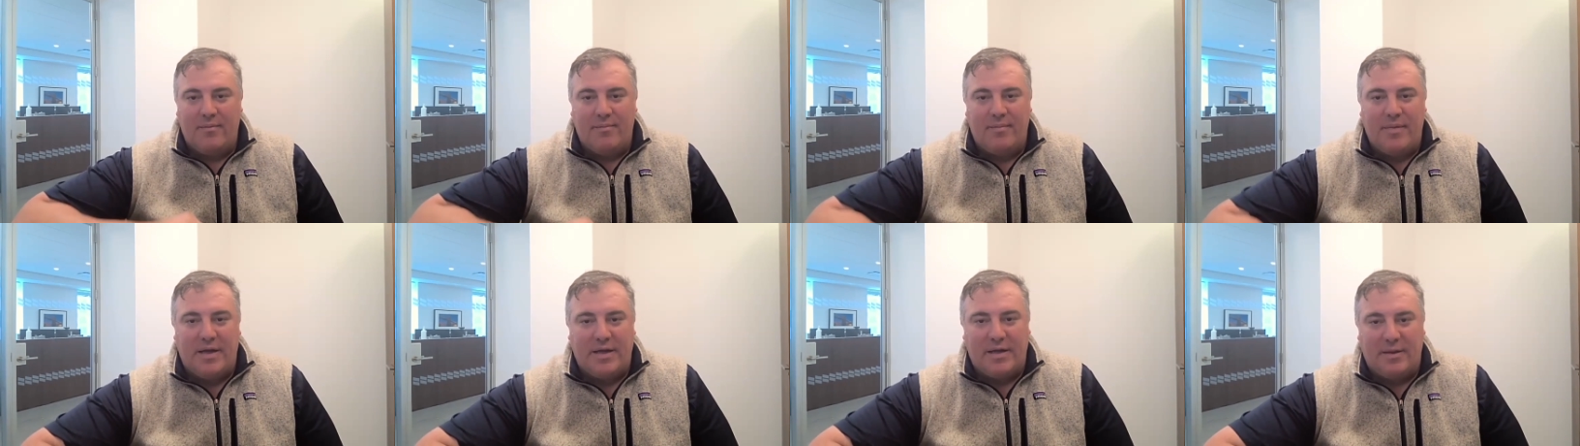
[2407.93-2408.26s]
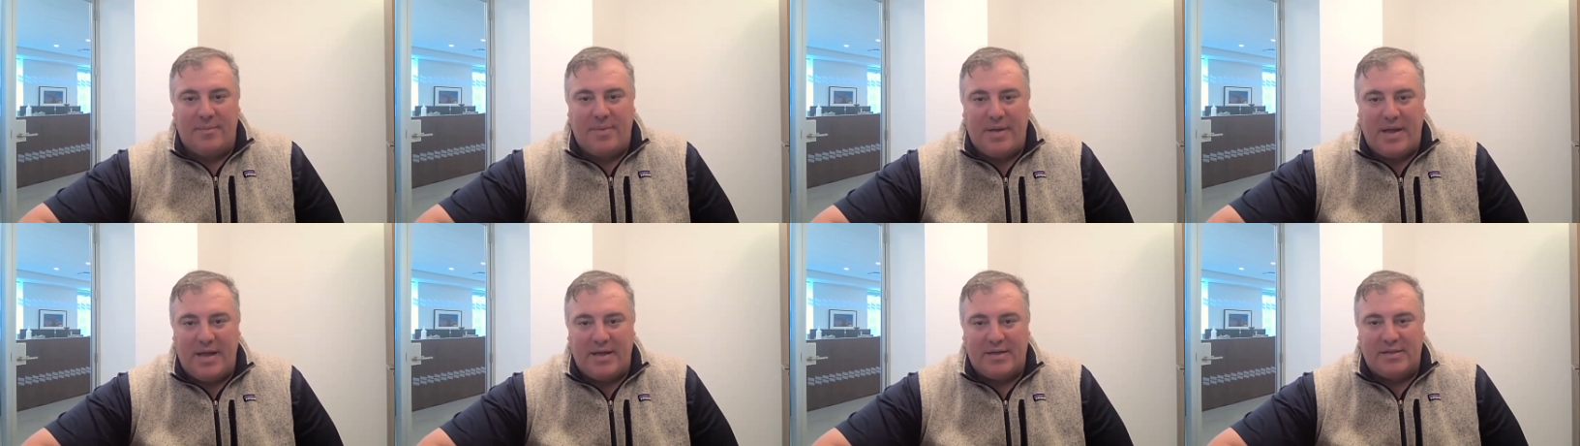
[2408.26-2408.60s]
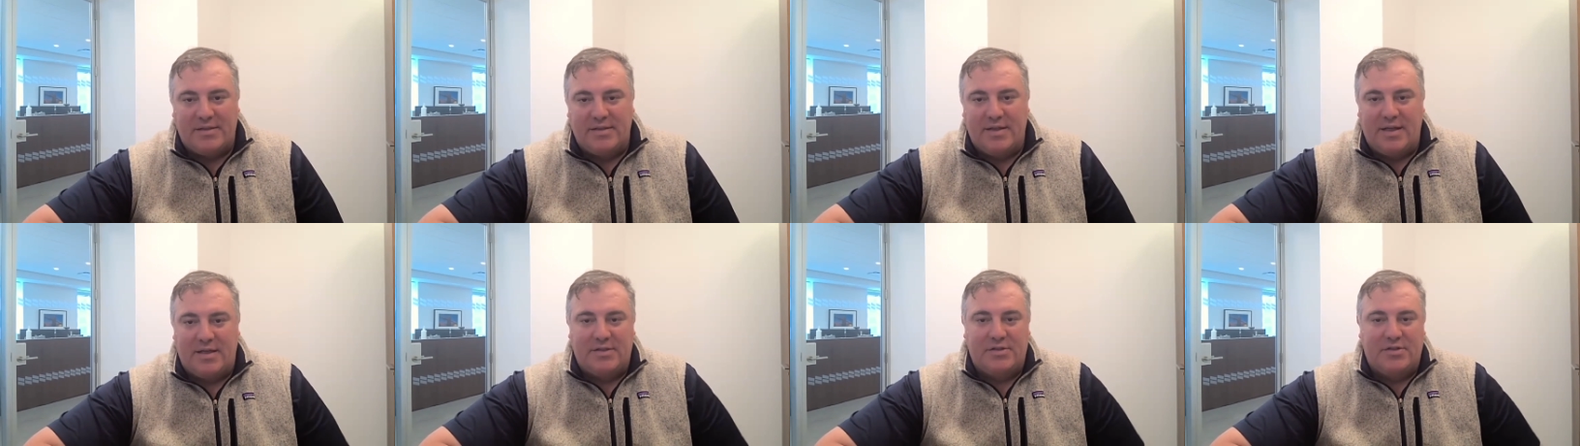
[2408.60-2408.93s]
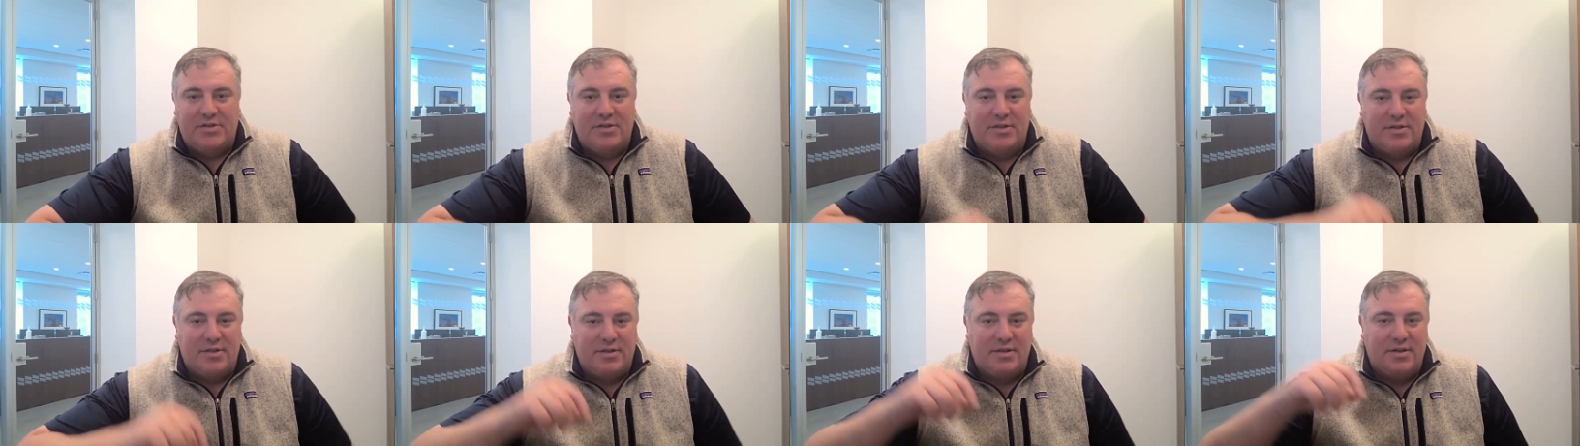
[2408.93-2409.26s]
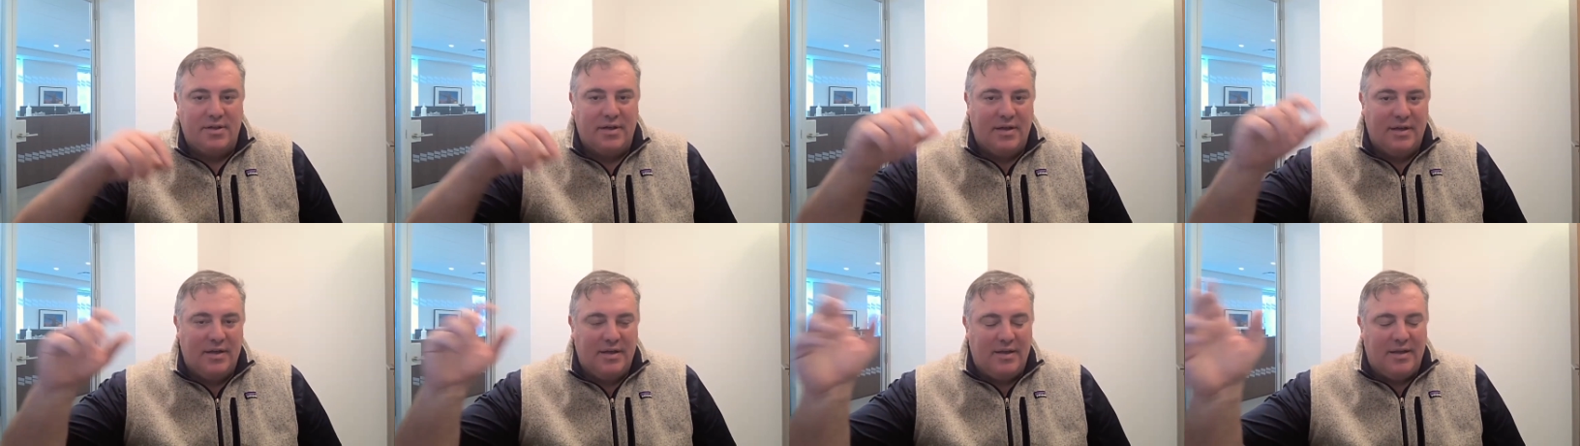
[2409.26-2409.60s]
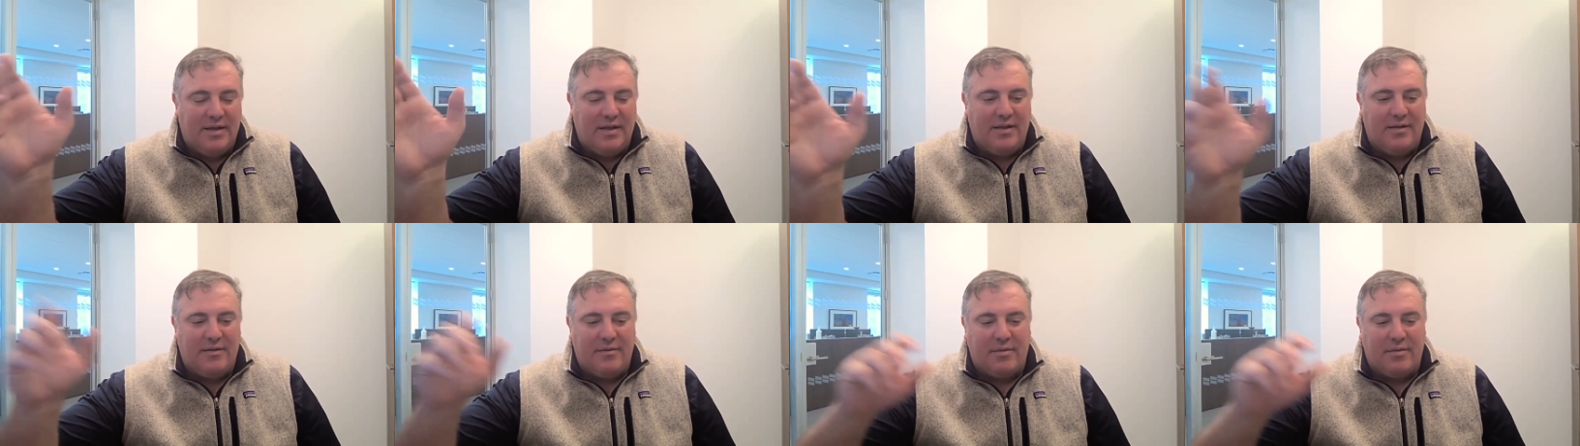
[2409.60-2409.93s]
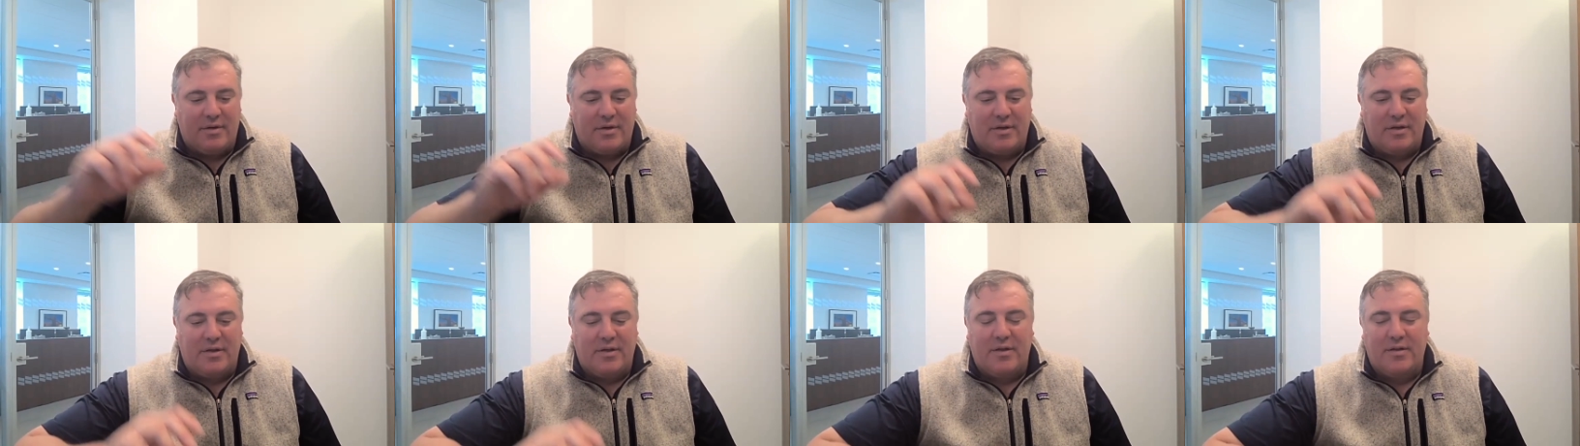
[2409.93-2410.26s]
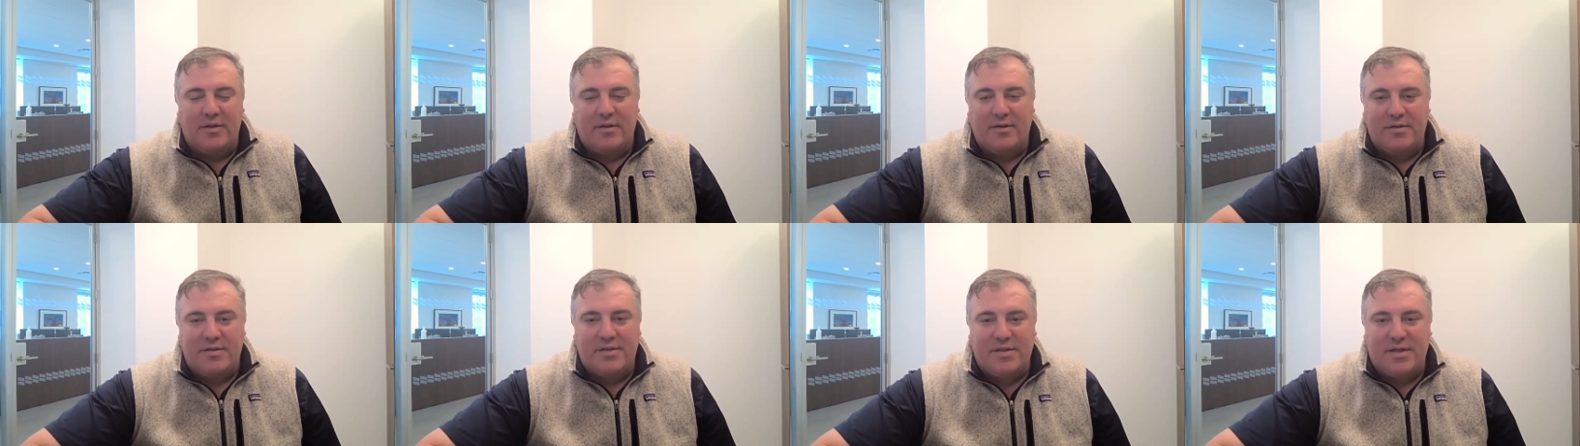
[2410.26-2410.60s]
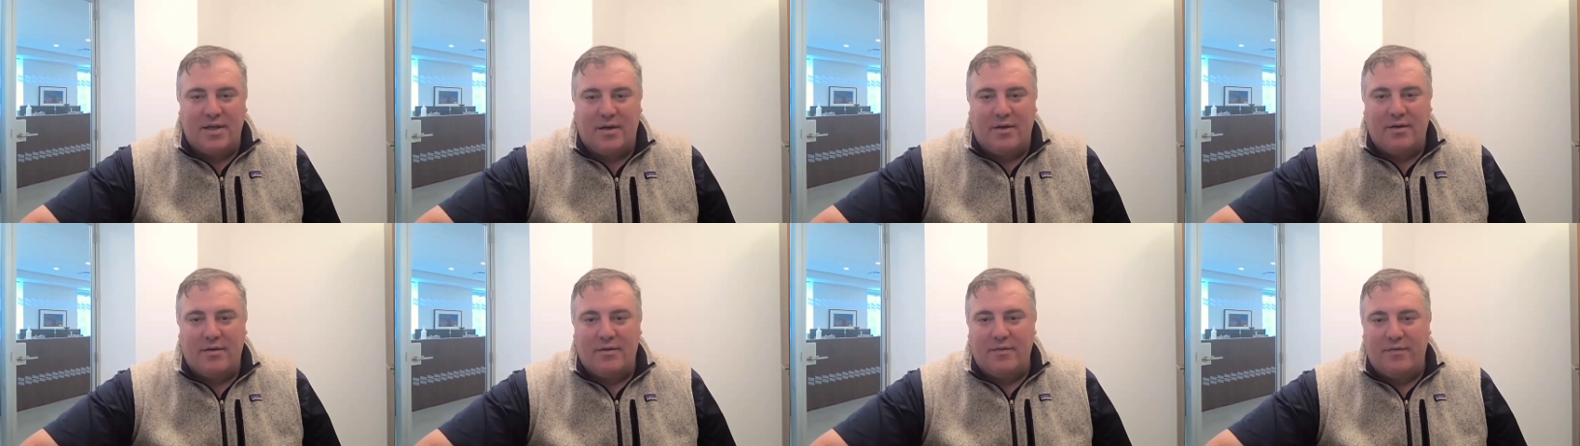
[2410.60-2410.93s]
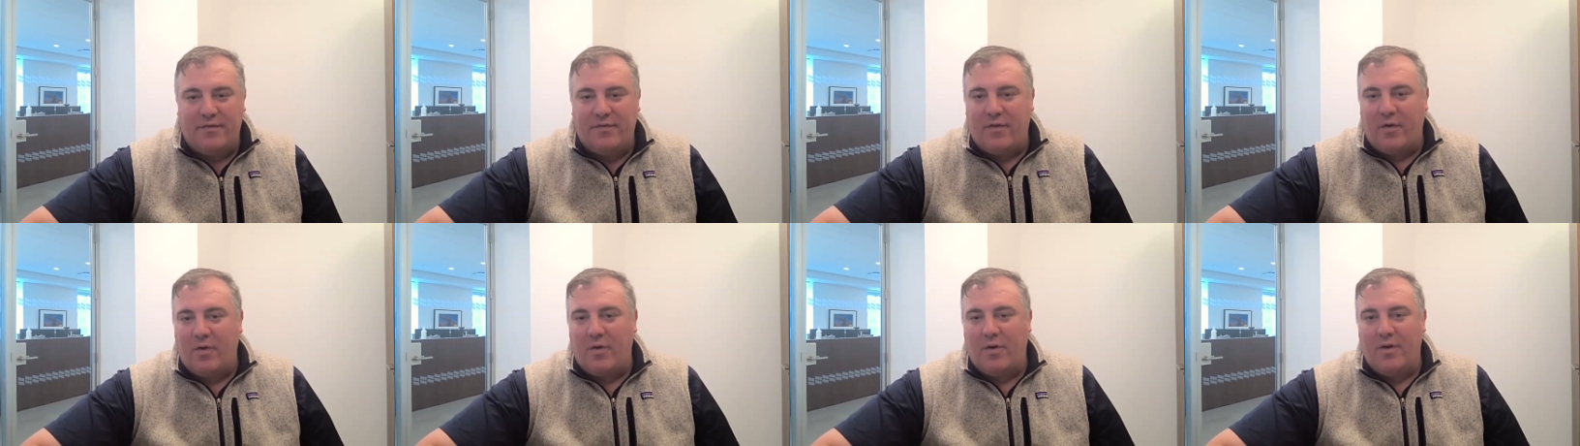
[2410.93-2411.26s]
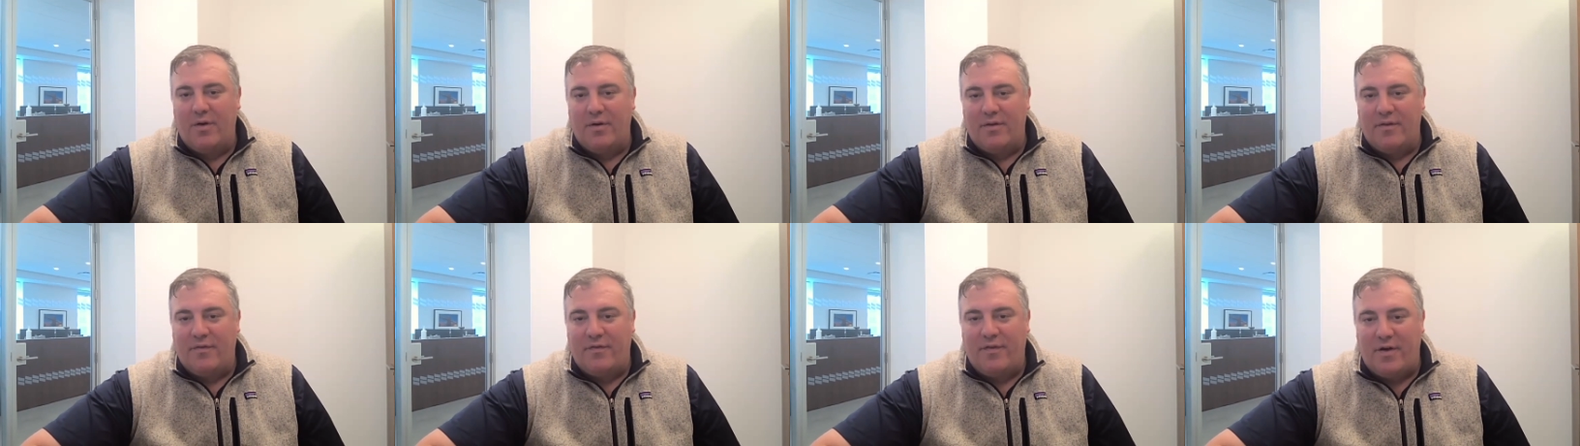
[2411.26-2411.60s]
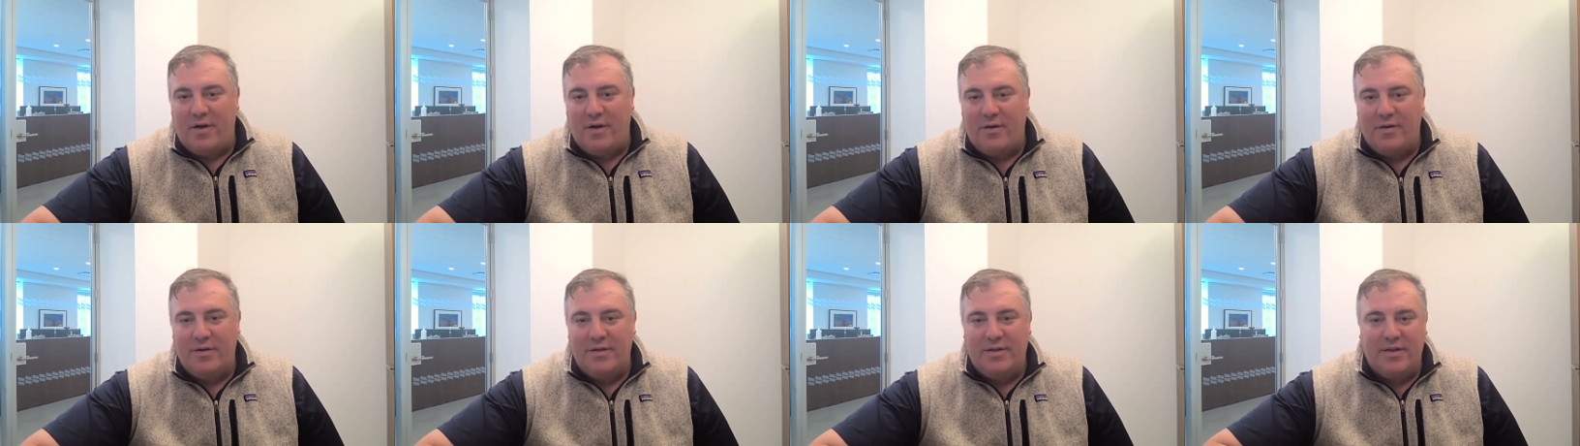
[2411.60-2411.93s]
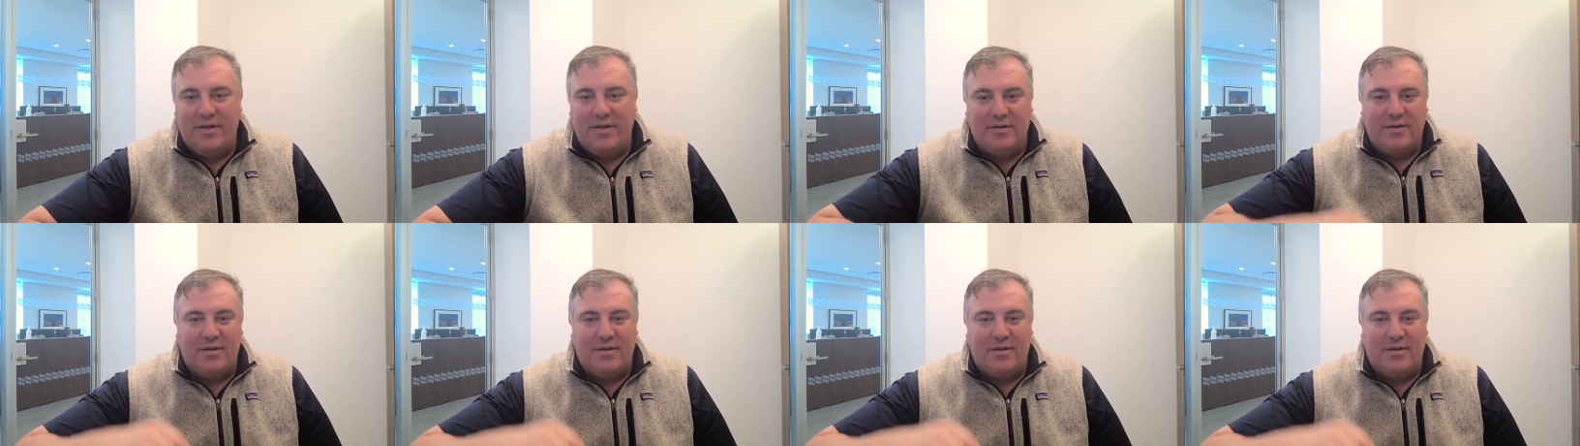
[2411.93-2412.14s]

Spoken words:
mega packs next year, and we're going to sell 4 the following year.